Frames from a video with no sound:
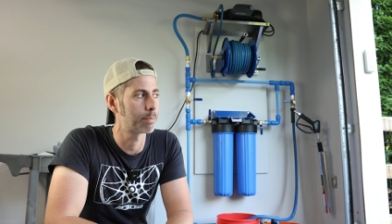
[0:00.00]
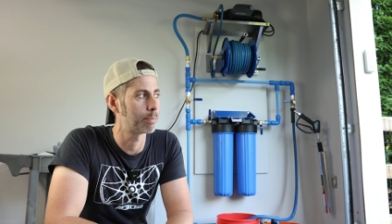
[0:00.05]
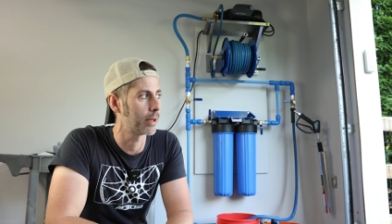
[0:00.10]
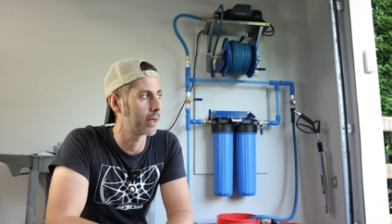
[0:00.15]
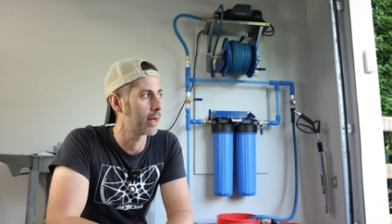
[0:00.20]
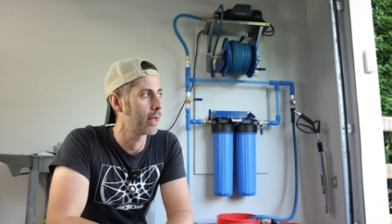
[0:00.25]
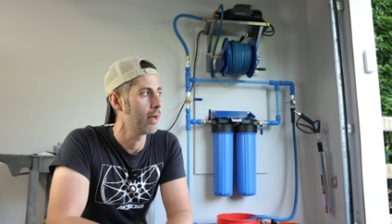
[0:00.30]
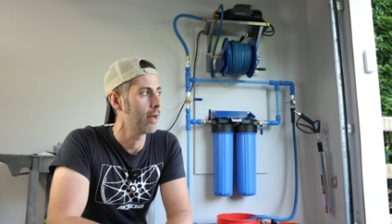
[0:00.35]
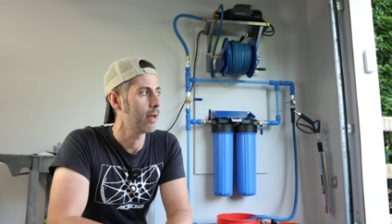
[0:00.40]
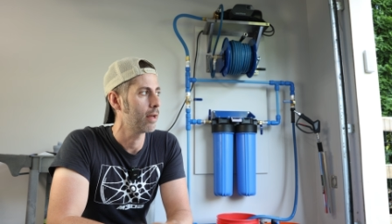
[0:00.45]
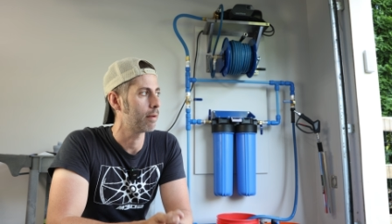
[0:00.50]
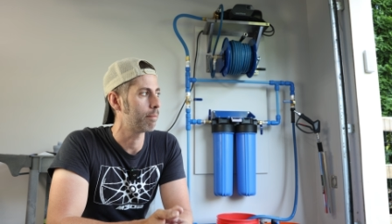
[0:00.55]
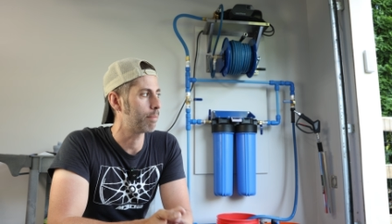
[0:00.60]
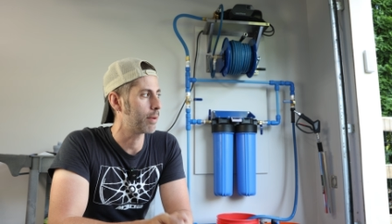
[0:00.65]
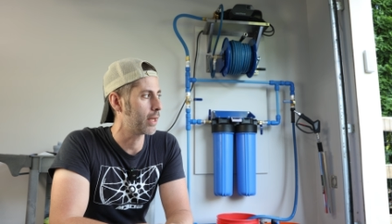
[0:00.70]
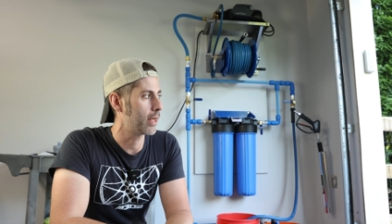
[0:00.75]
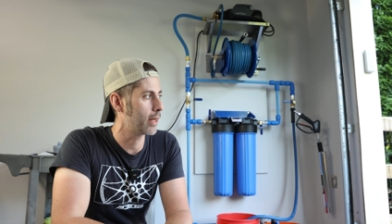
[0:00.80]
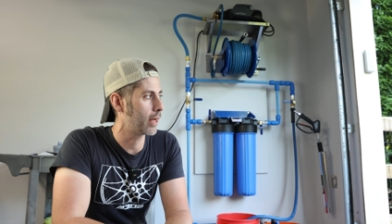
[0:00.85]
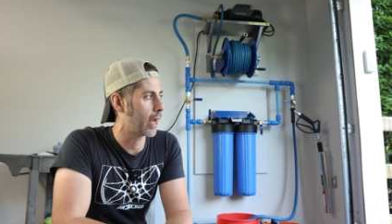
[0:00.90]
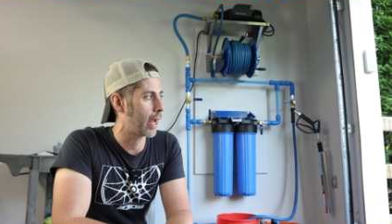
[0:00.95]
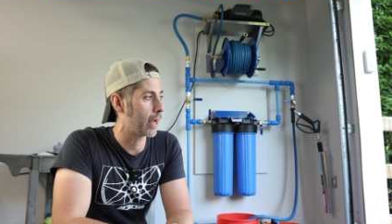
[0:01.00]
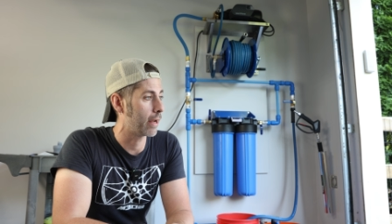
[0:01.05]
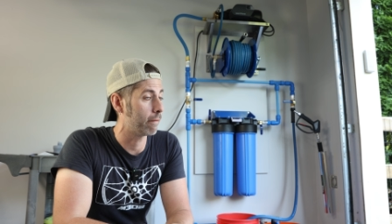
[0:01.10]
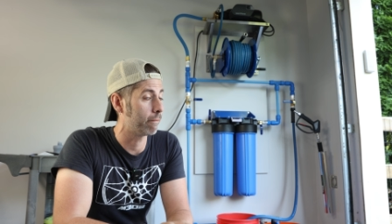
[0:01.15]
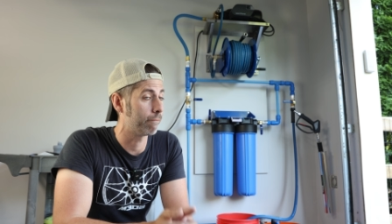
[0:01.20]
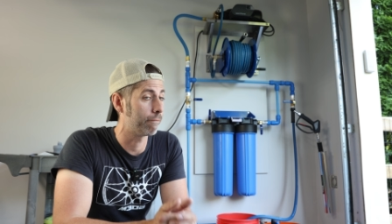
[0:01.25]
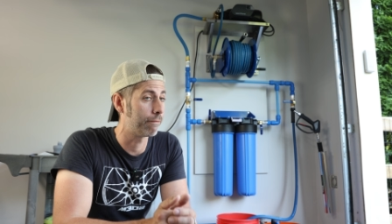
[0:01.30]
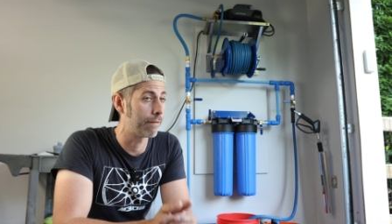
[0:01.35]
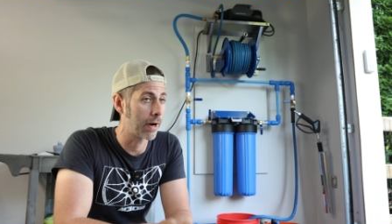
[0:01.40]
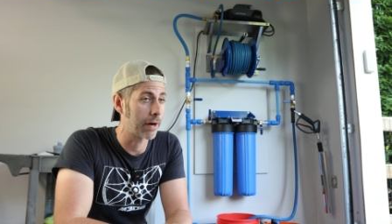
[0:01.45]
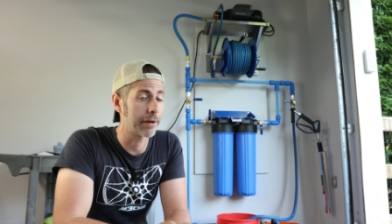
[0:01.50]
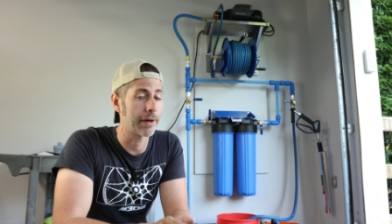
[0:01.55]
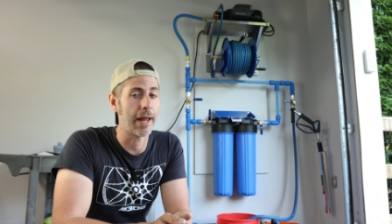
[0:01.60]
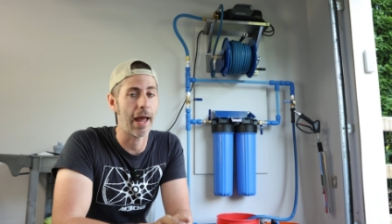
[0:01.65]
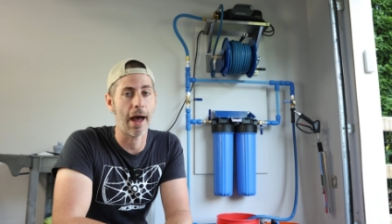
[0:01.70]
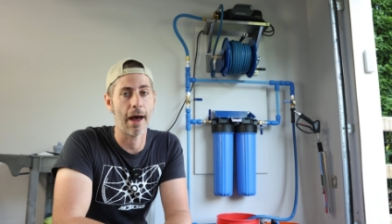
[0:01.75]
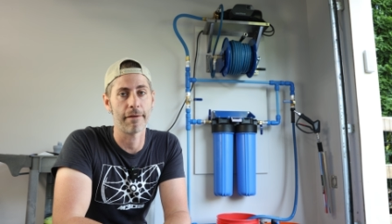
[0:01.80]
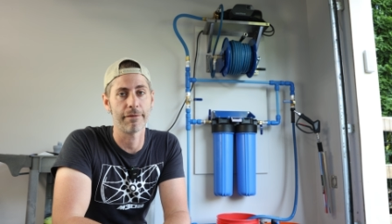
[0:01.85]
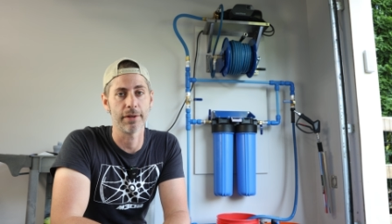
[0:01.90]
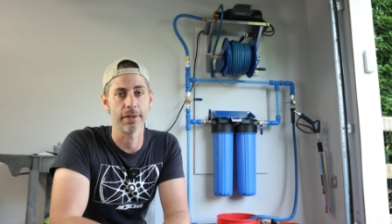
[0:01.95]
But being a very
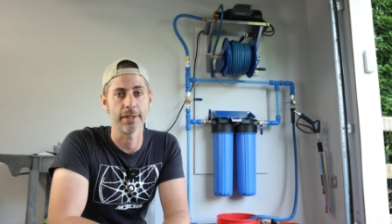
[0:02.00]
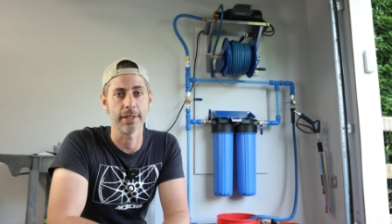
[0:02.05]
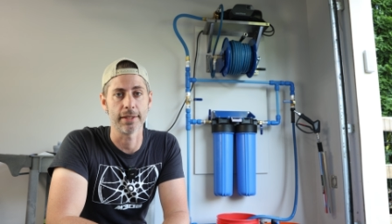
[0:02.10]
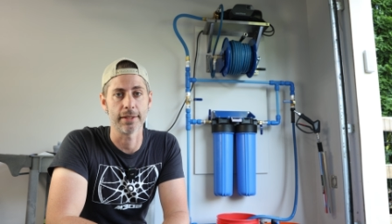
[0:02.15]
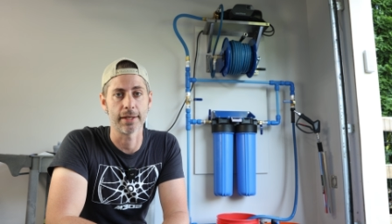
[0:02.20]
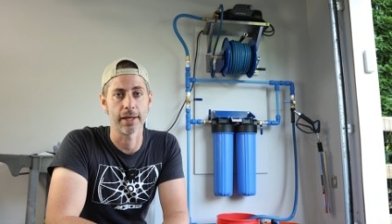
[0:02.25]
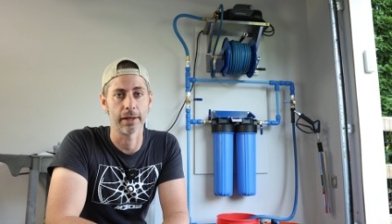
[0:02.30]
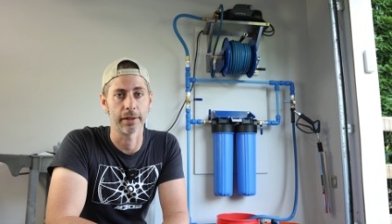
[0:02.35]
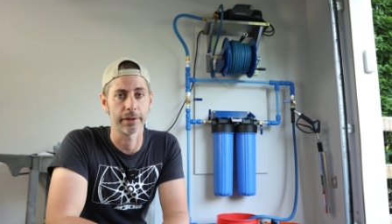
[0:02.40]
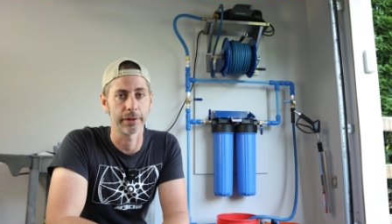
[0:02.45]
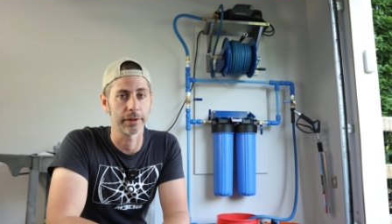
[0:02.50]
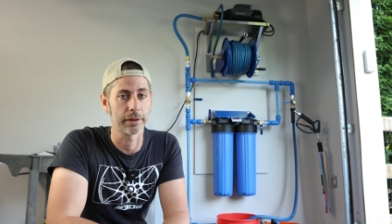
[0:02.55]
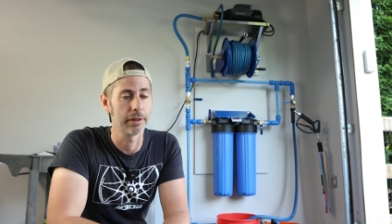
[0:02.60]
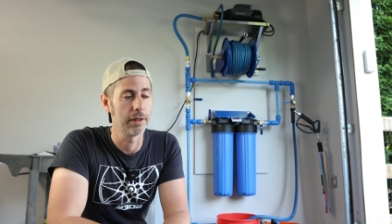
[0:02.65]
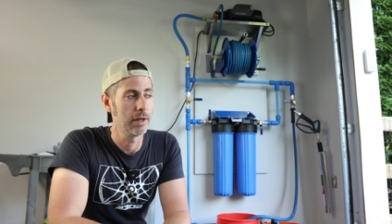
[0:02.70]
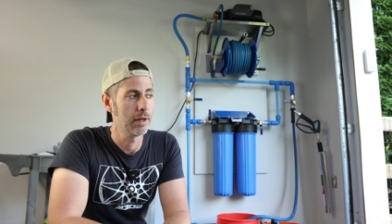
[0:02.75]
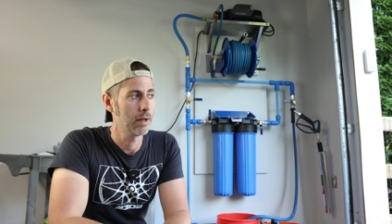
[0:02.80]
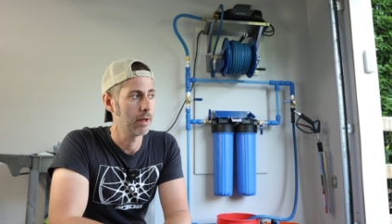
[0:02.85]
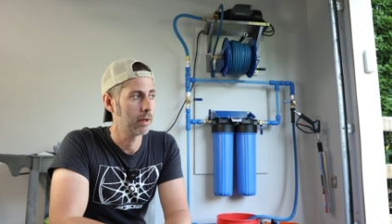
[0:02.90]
avid detailer,